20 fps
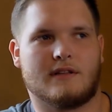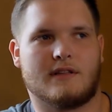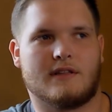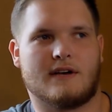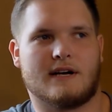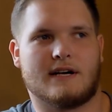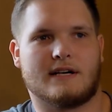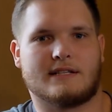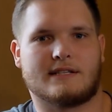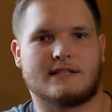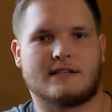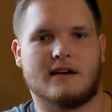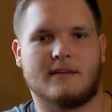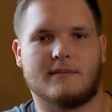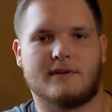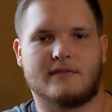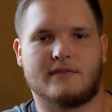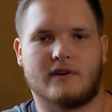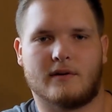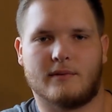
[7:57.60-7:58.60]
that's
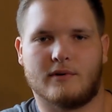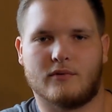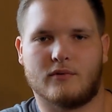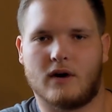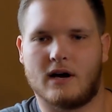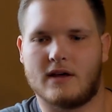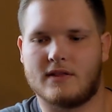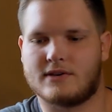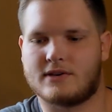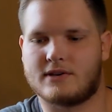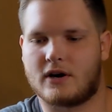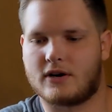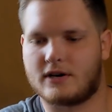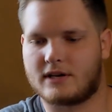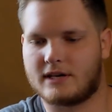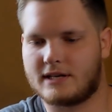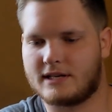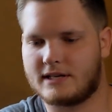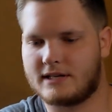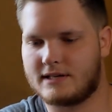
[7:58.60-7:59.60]
coming from and why the
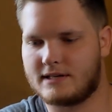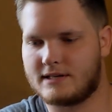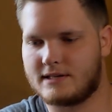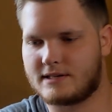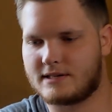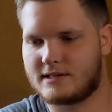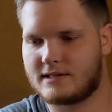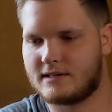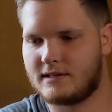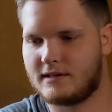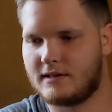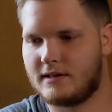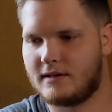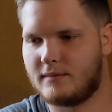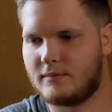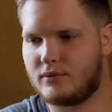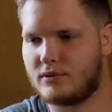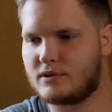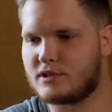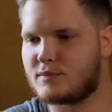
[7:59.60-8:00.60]
target is
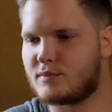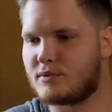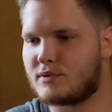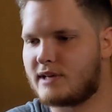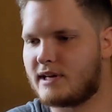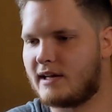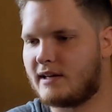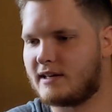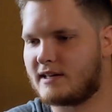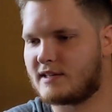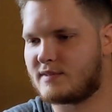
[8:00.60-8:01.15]
police brutality